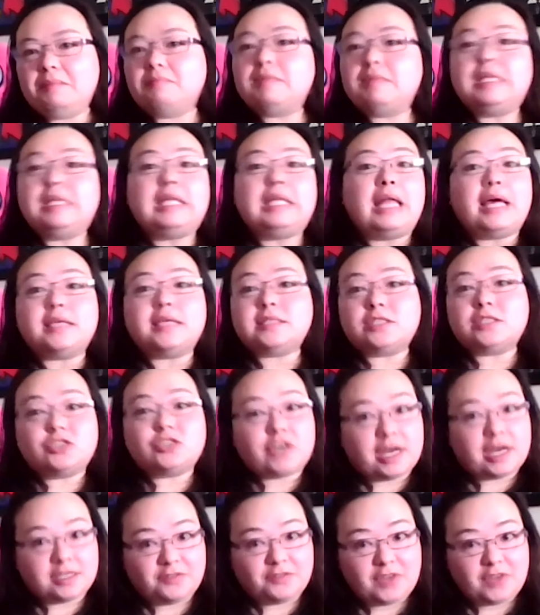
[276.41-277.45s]
less
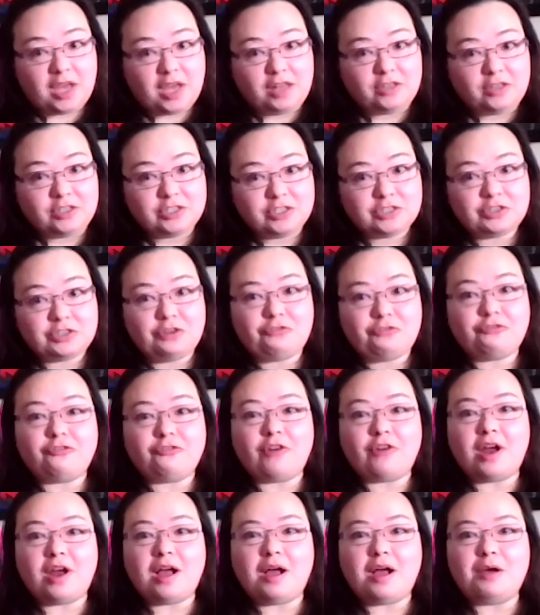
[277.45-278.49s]
attractive colors
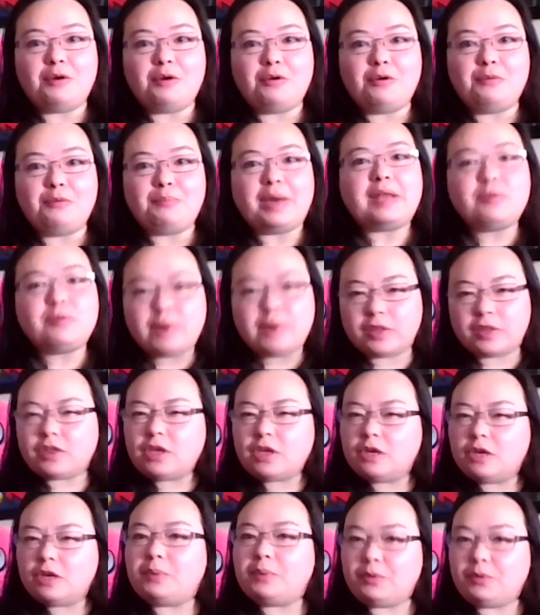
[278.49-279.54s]
but with
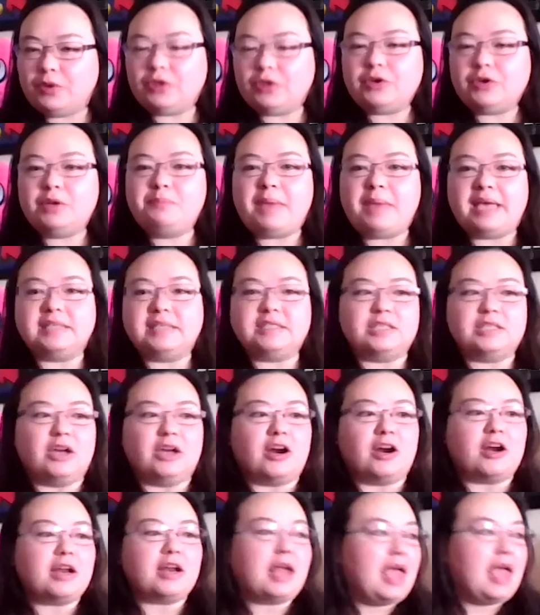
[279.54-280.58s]
good base
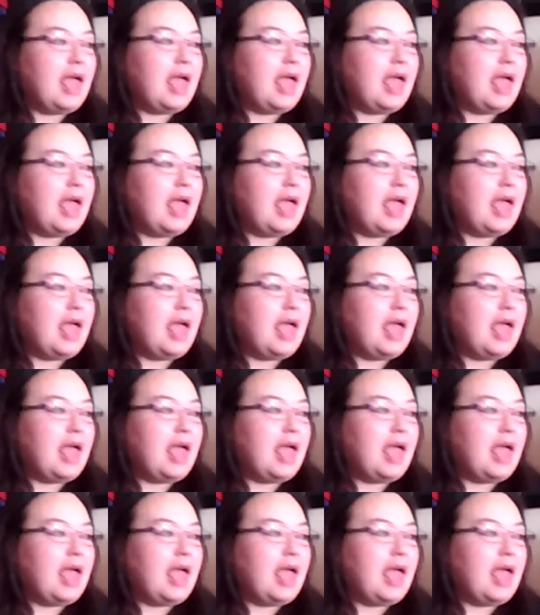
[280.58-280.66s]
yarn.